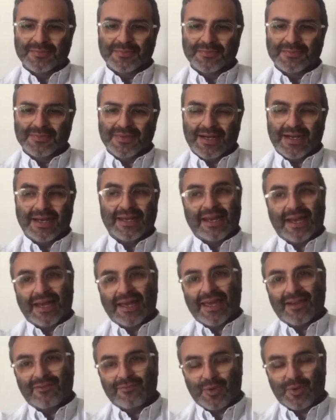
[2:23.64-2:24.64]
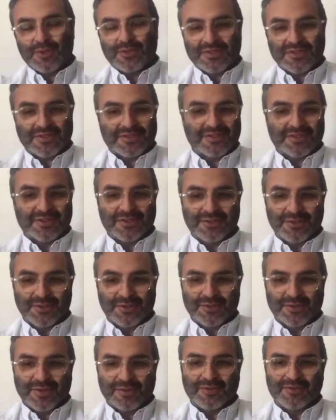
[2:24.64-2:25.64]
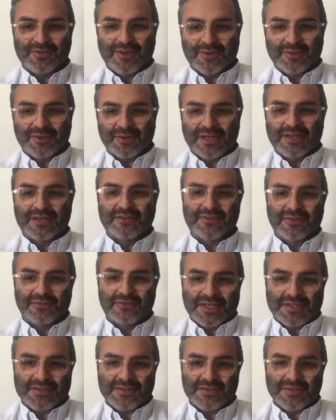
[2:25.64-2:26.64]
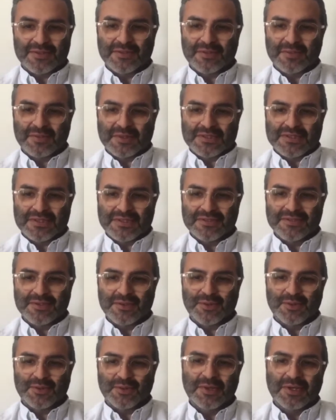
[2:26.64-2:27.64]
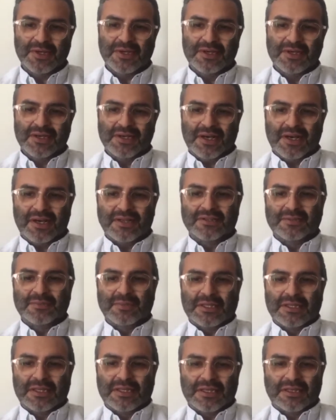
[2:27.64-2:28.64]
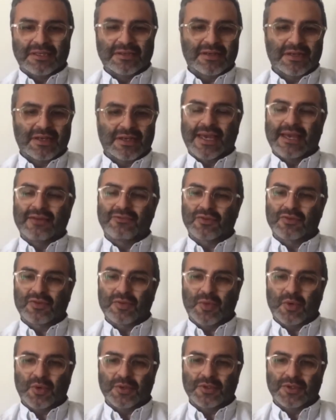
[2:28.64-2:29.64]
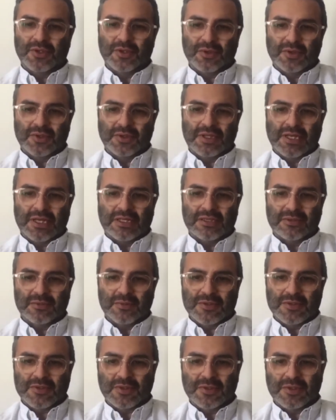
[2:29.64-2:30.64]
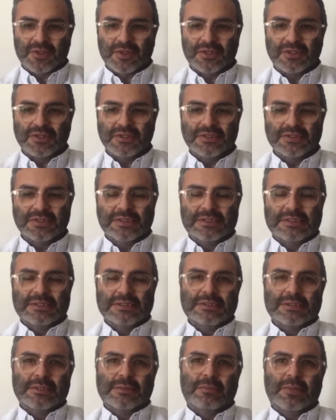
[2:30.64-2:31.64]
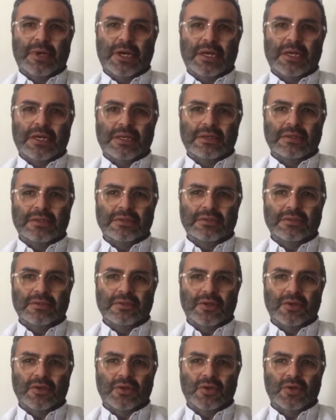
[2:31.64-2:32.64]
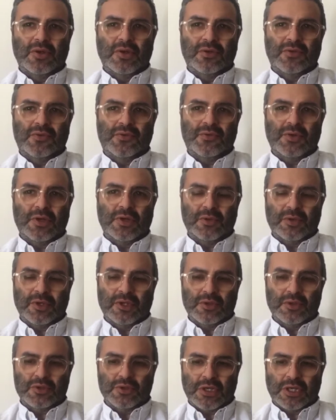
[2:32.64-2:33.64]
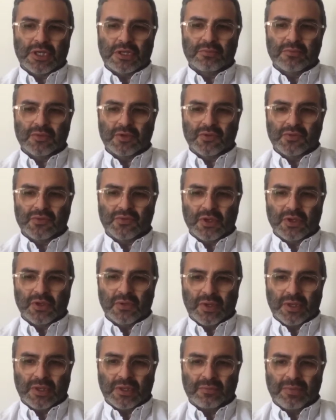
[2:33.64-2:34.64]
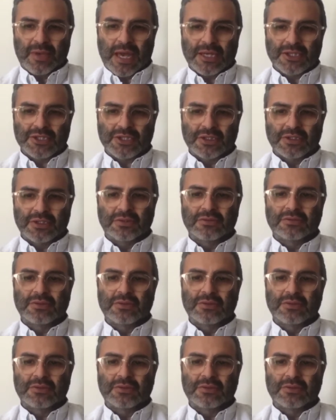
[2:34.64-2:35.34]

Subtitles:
I have bosses still, although I'm a founder. I have investors in the business who ultimately I have to report to and tell them what's going on. But you're following your dream, you're following a passion,